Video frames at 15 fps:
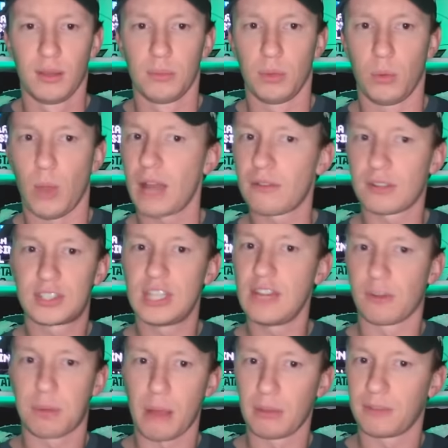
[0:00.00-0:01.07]
but wide
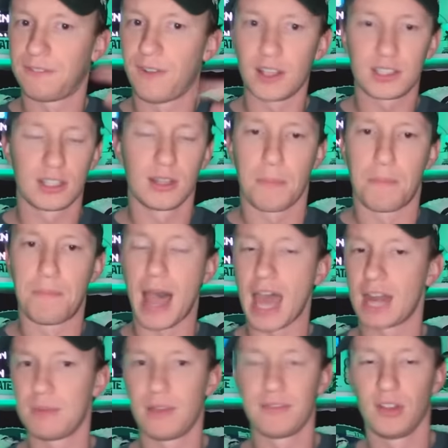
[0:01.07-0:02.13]
receiver probably falls to the
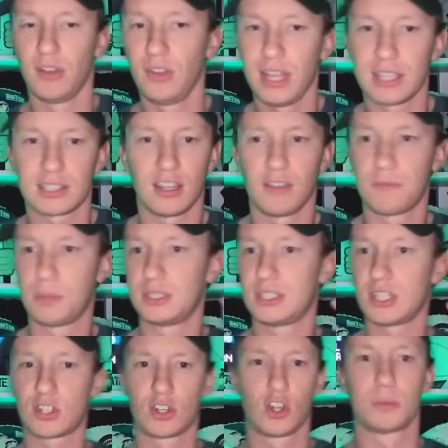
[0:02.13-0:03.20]
bottom of the list of
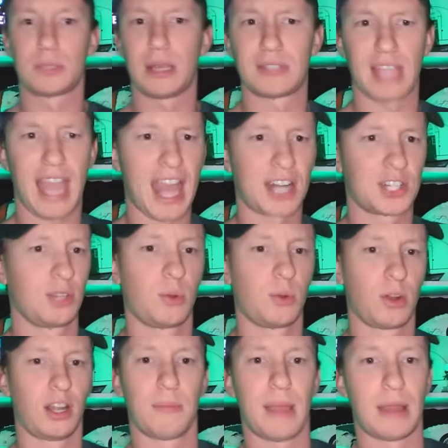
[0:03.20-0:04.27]
position groups I was actually
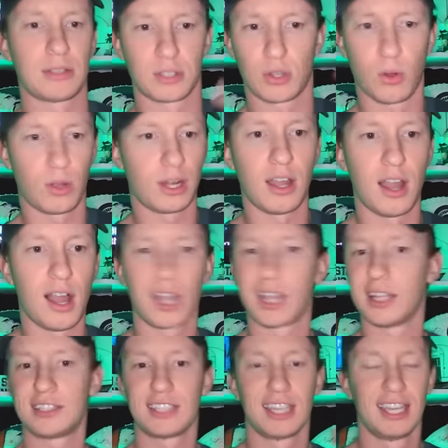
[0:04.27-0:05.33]
worried about. So Courtney
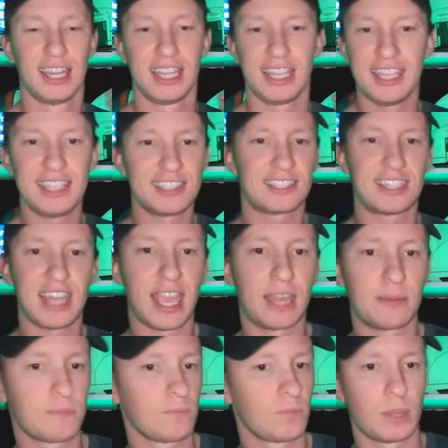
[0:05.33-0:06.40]
Hawkins, he's
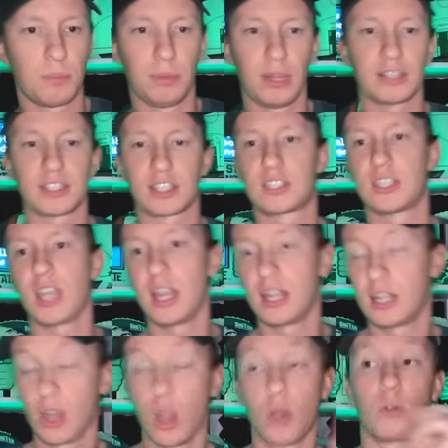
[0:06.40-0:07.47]
staying. Players
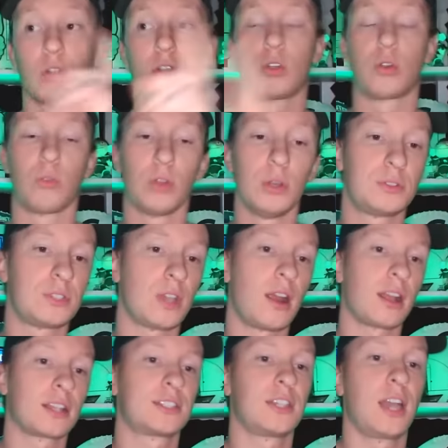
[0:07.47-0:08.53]
excited, recruits
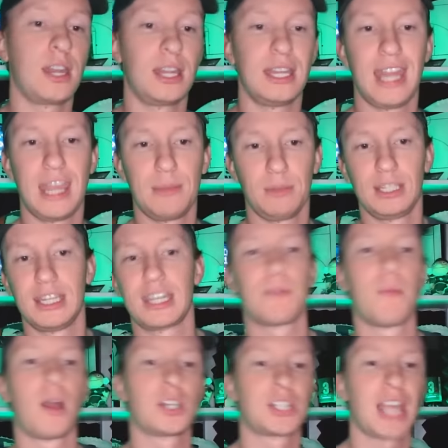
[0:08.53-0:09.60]
are excited, namely Nick
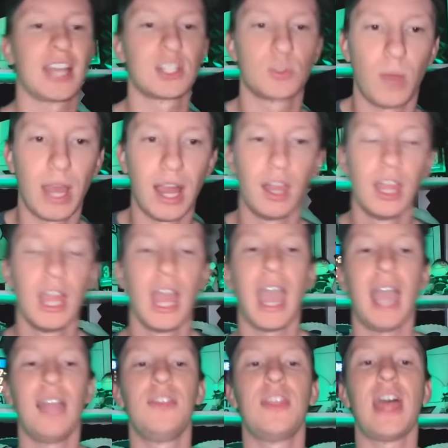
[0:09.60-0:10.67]
Marsh as well.
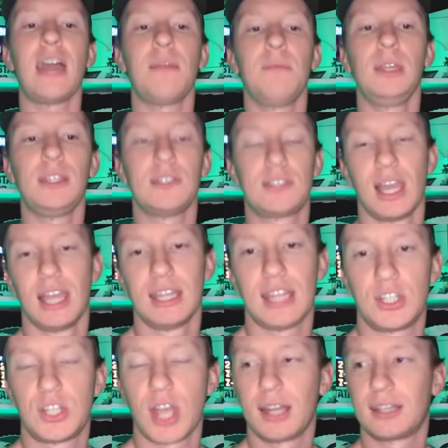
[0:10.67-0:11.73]
And that means
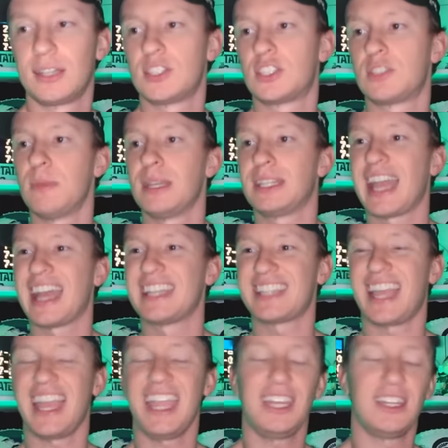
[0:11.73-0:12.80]
that Jonathan Smith has
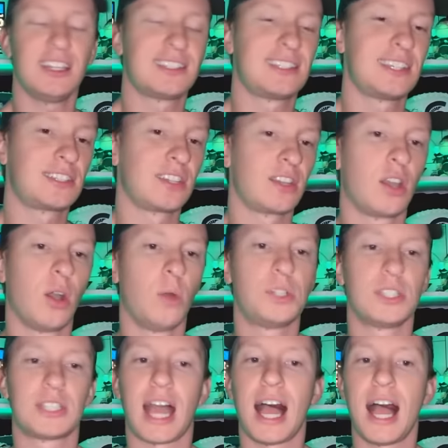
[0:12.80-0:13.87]
eight assistant
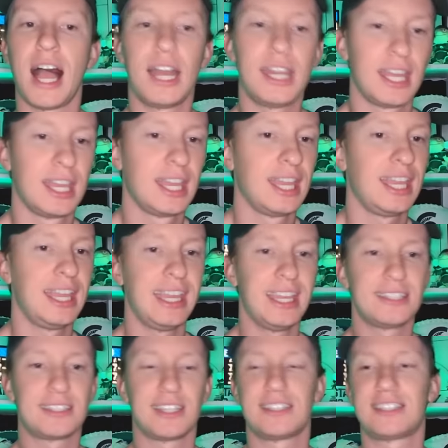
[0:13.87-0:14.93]
coaches on
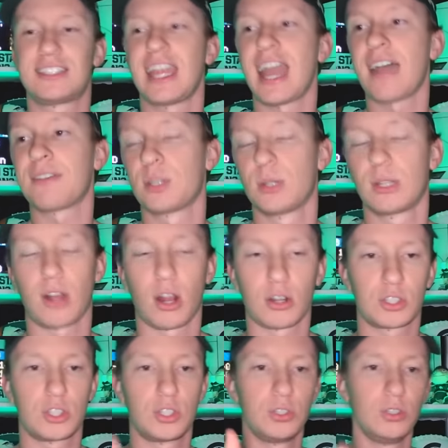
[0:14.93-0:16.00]
his staff. So there are
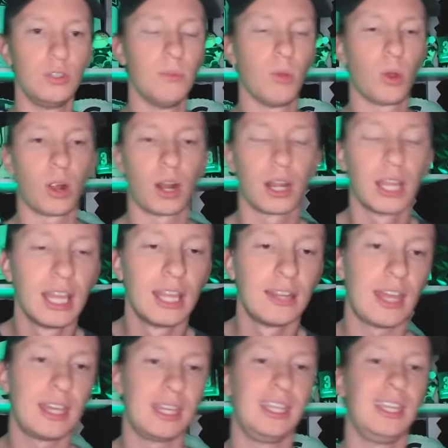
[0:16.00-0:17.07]
two more
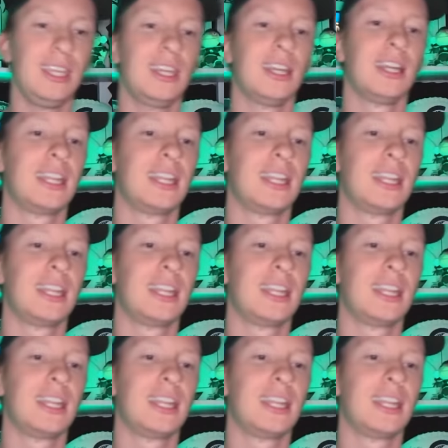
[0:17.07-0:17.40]
that he